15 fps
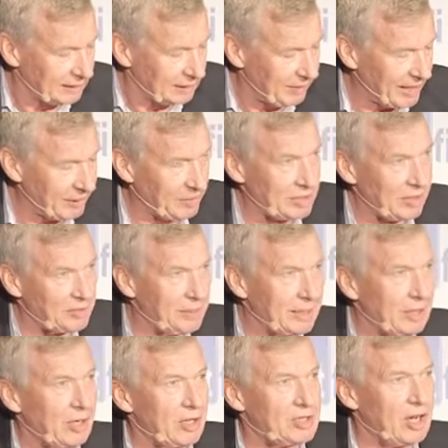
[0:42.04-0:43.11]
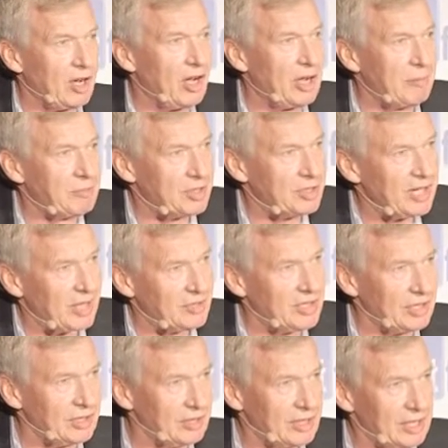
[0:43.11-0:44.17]
Greg and myself spent a lot of time
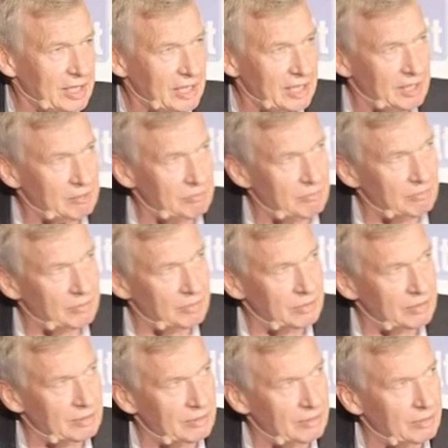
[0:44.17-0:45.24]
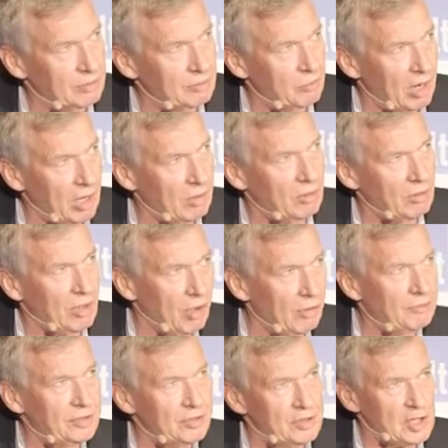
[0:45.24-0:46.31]
discussing the role
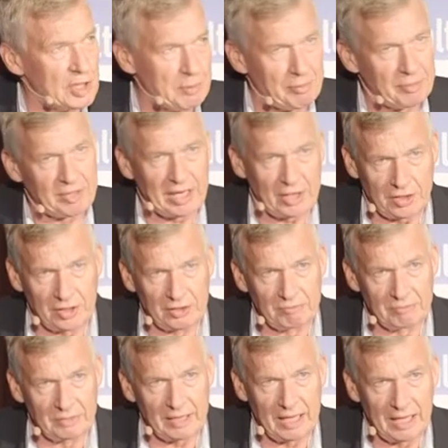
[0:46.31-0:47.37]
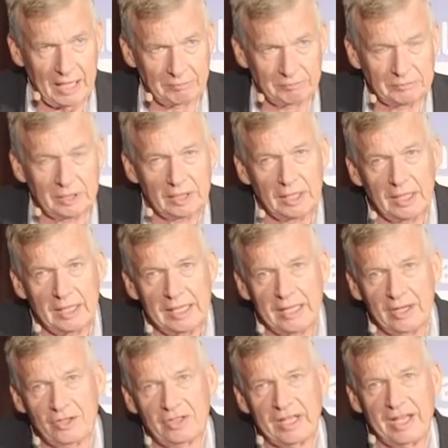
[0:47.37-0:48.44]
of consumer protection
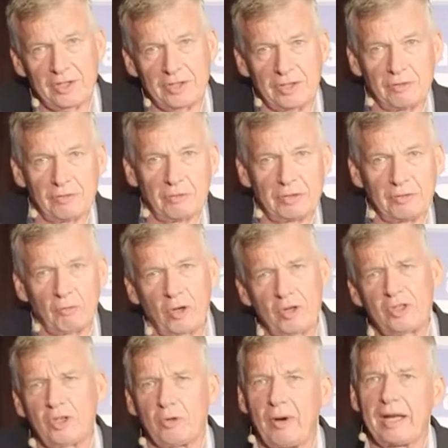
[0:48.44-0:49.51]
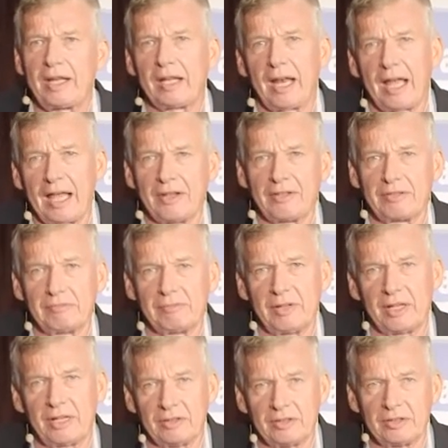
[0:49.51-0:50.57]
in a sense of what do you regulate
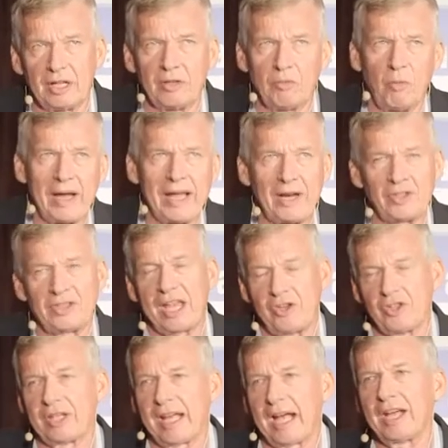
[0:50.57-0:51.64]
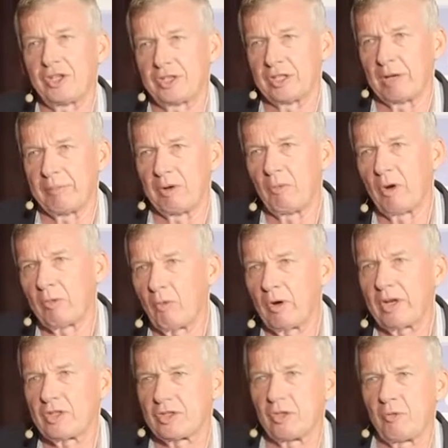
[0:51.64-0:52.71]
and where does education, I mean,
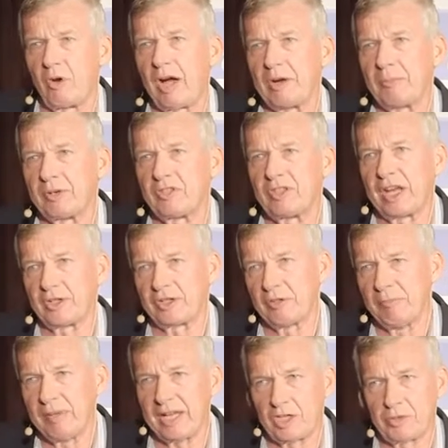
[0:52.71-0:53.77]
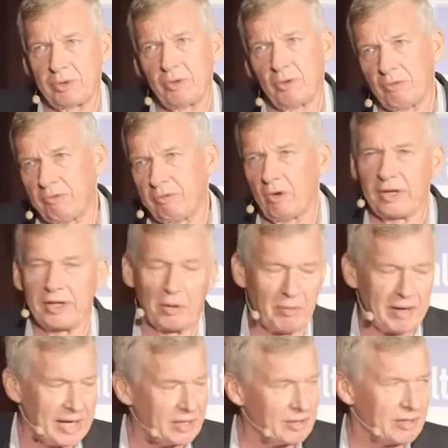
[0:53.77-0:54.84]
what is the right protection mix? We're all fully
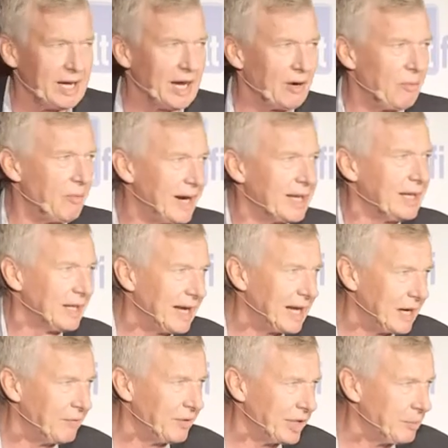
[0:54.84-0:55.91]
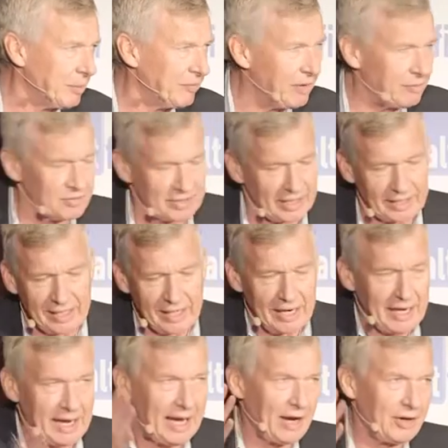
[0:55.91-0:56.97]
aware you can't regulate everything. I mean, for heaven's sake,
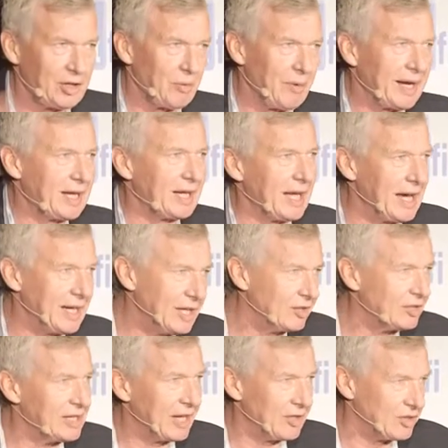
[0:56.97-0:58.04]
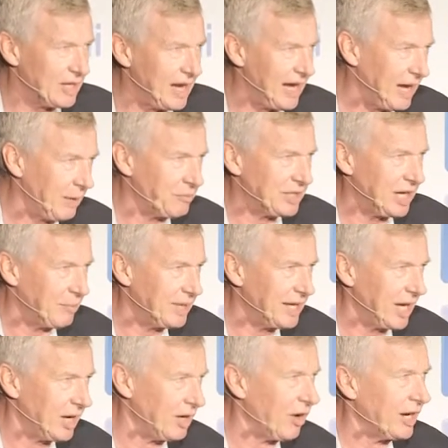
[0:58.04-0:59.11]
how do you regulate internet scams coming
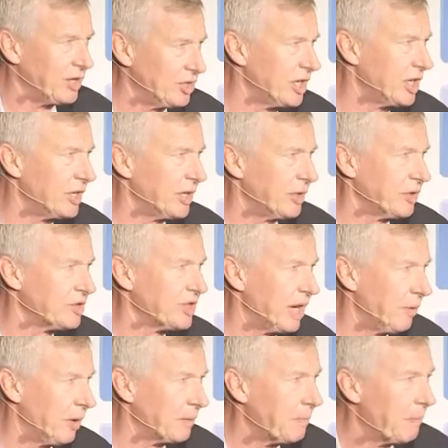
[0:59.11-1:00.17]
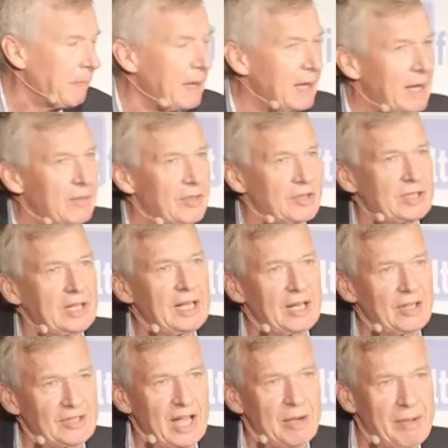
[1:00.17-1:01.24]
out of Nigeria and so on? There's
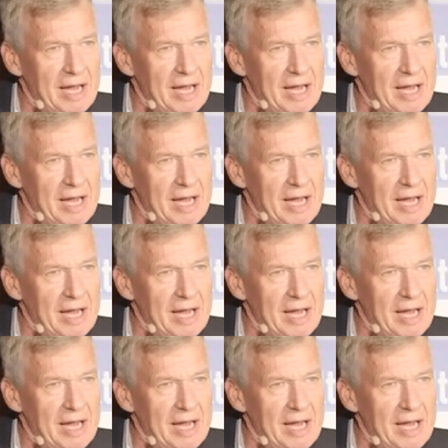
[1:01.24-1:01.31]
clearly some